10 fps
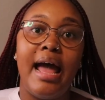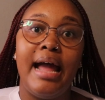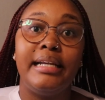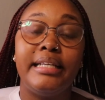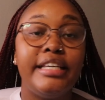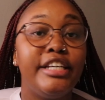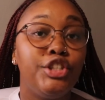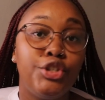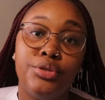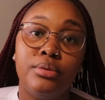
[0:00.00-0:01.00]
and
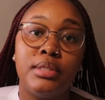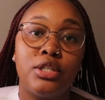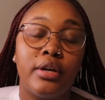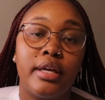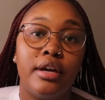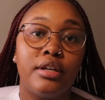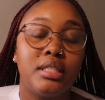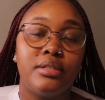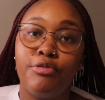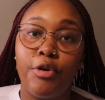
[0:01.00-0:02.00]
he too was
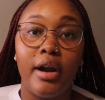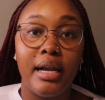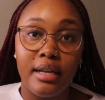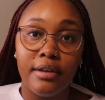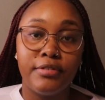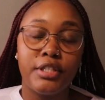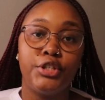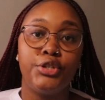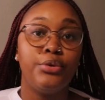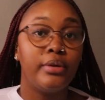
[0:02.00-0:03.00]
looking for a
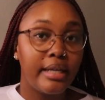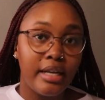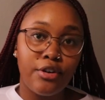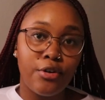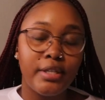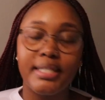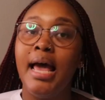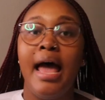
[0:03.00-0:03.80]
lift to Kinross,